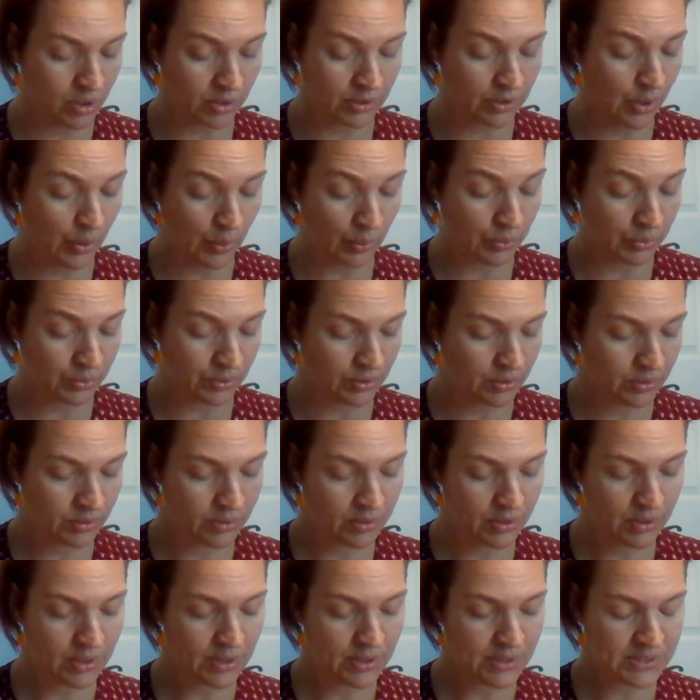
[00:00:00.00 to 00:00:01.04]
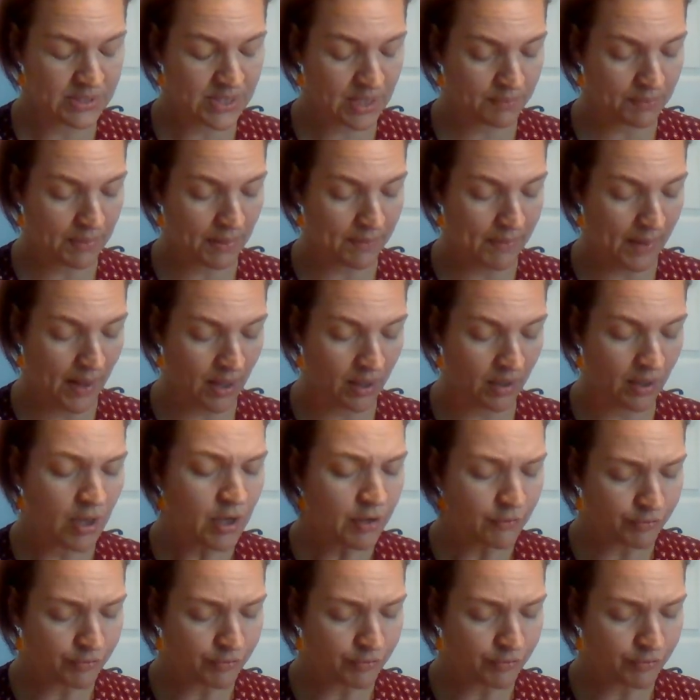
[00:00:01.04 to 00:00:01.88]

alone," said Papa.